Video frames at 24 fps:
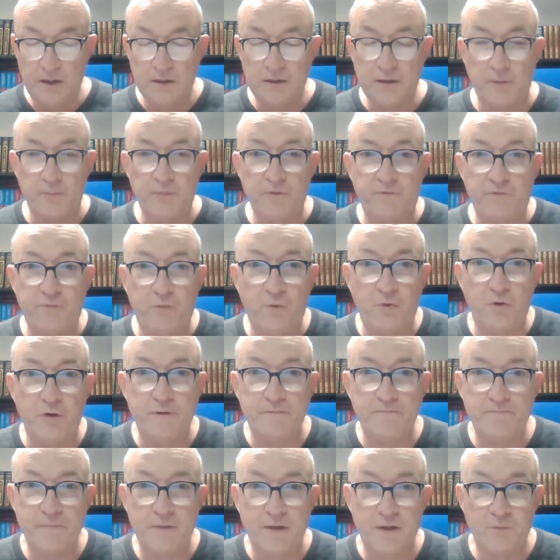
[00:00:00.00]
Number
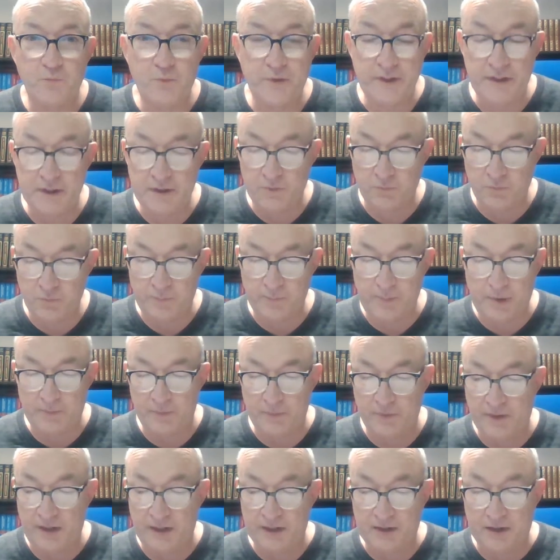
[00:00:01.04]
four, we need to
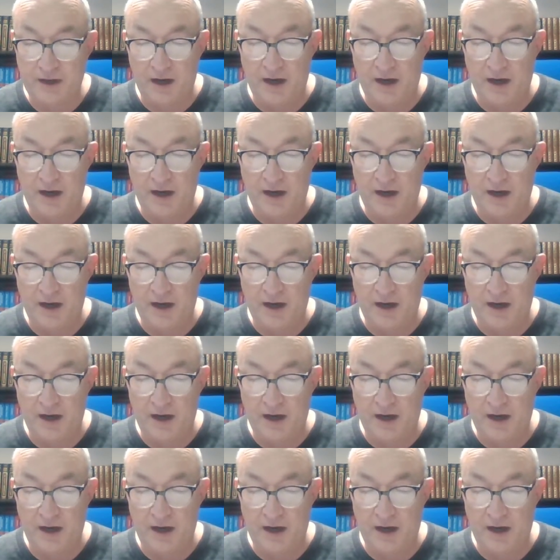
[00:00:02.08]
remember that